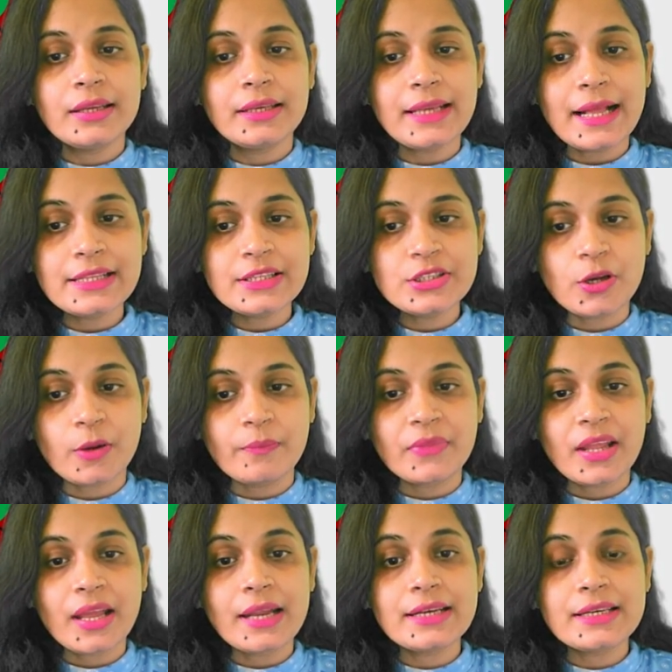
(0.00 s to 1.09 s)
calcium
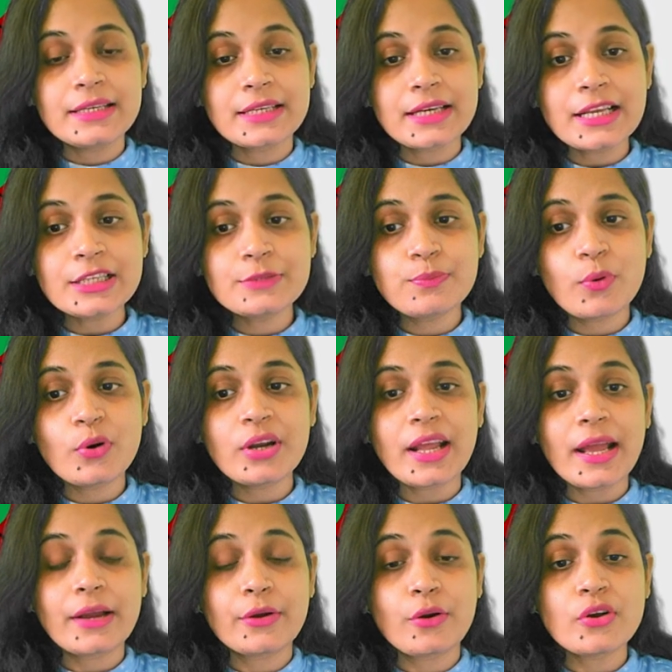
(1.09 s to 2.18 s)
and transport
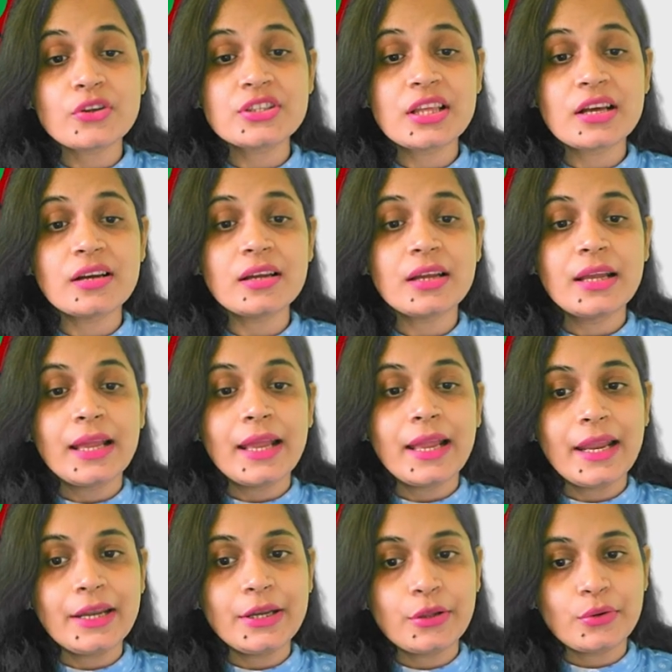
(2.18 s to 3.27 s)
across the
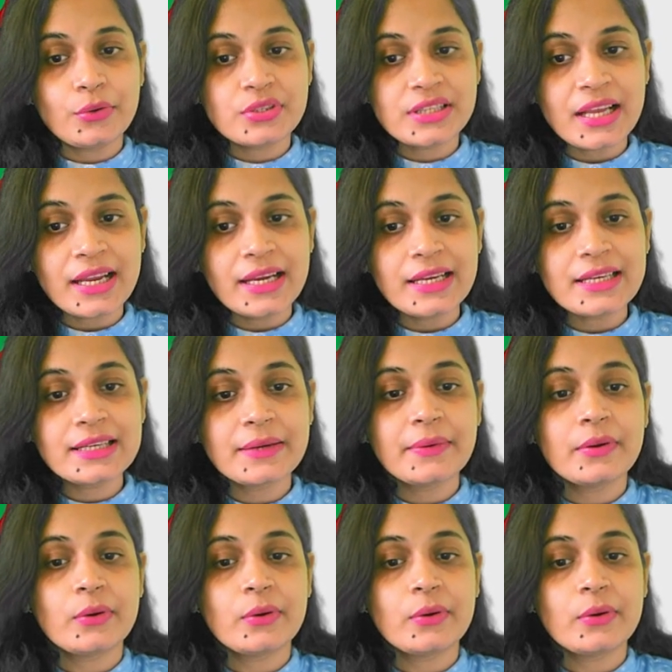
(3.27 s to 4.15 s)
enterocyte.